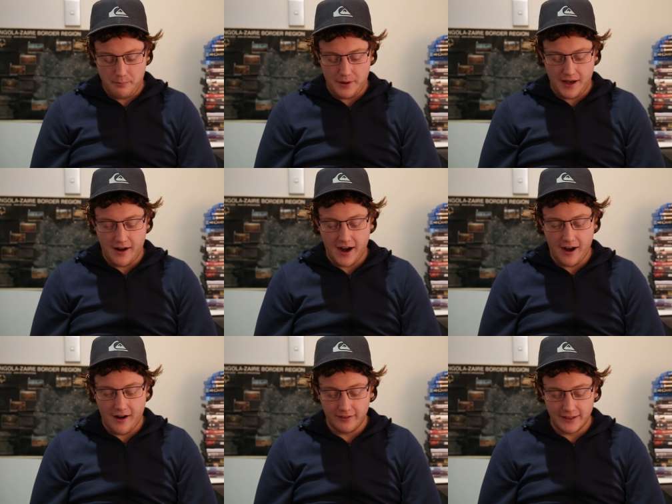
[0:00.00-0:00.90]
but
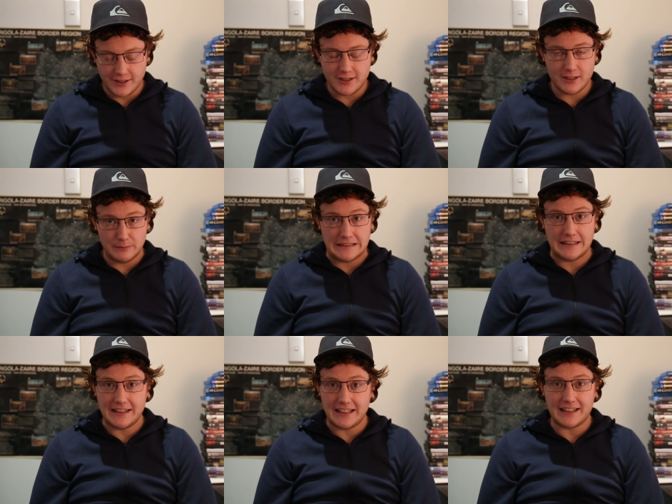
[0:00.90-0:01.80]
I,
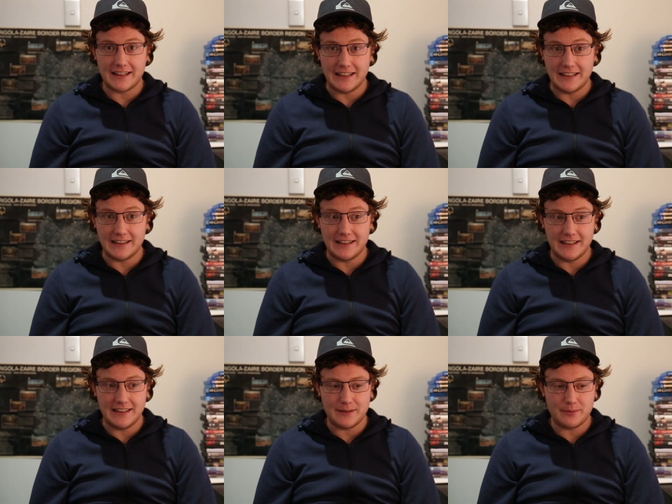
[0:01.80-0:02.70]
legitimately think that
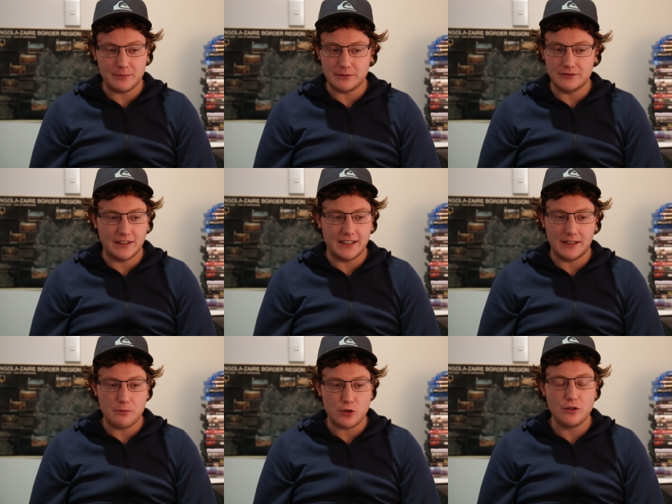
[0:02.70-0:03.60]
these people um,